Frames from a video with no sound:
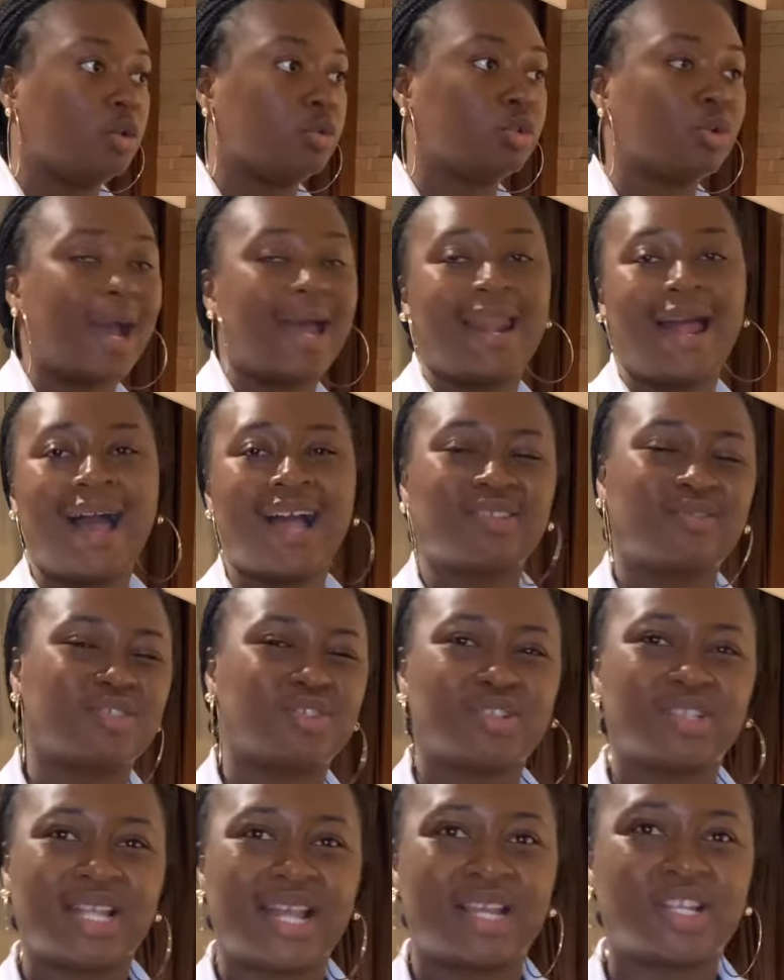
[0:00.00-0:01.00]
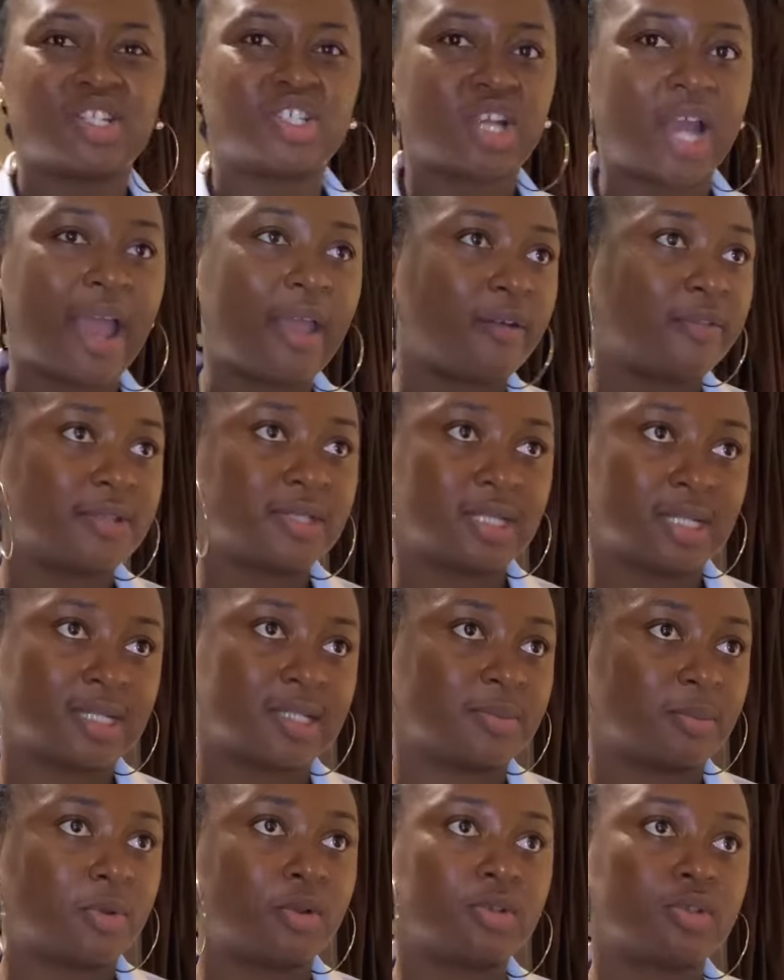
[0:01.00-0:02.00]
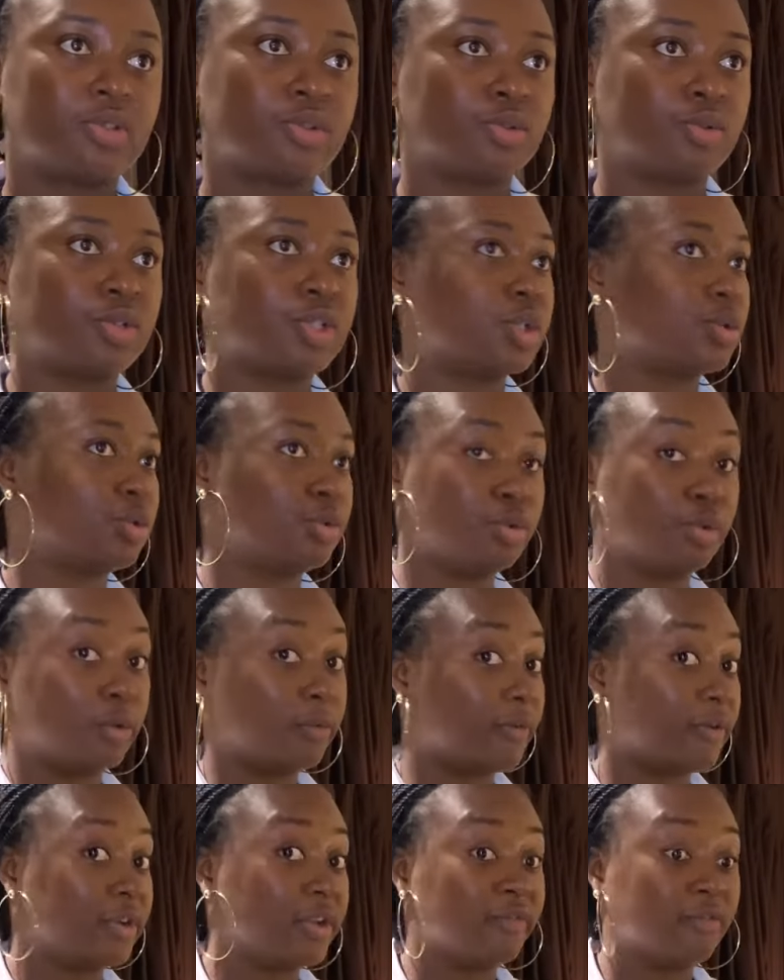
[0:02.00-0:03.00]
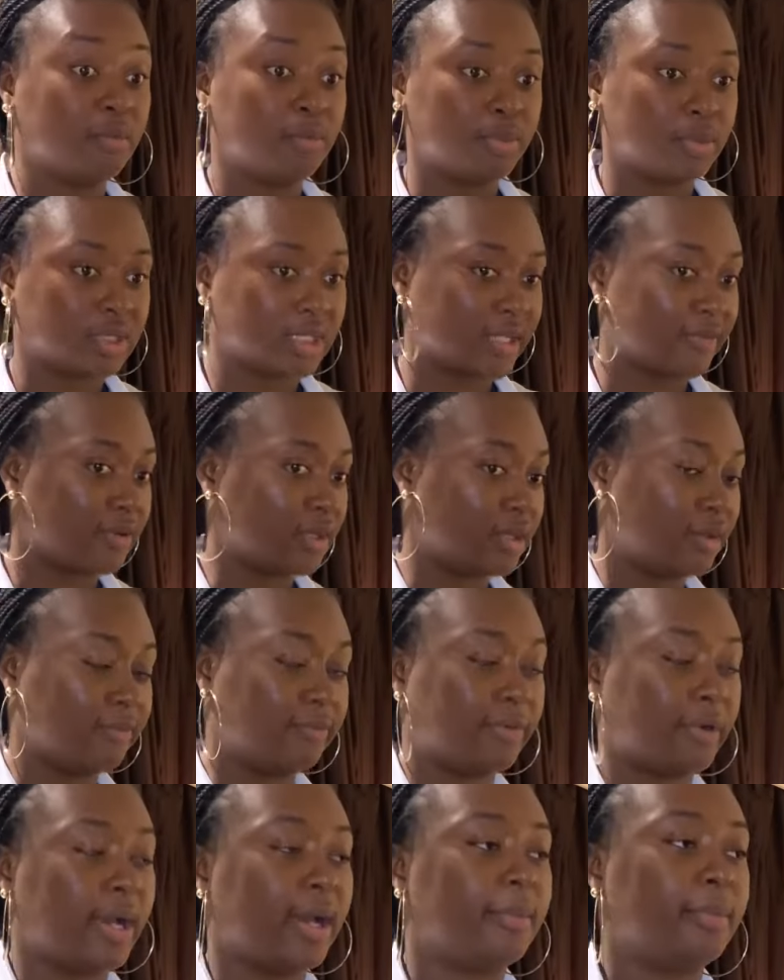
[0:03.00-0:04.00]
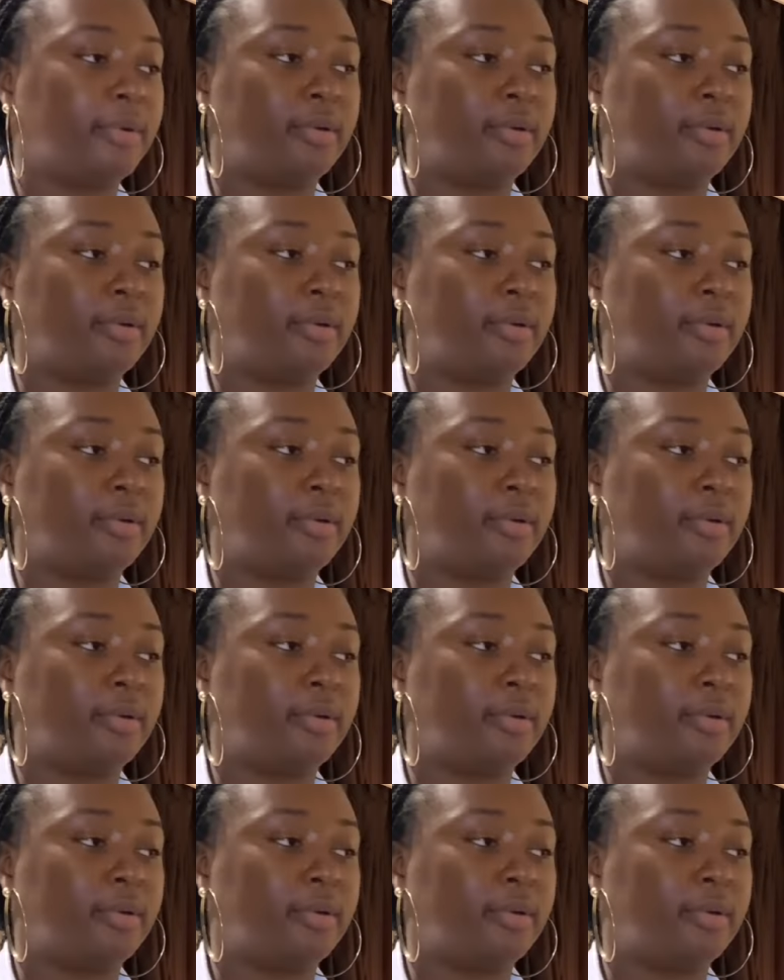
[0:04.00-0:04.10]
So, and hers was just like shy of 6 months. So she couldn't go. We already even booked everything for her.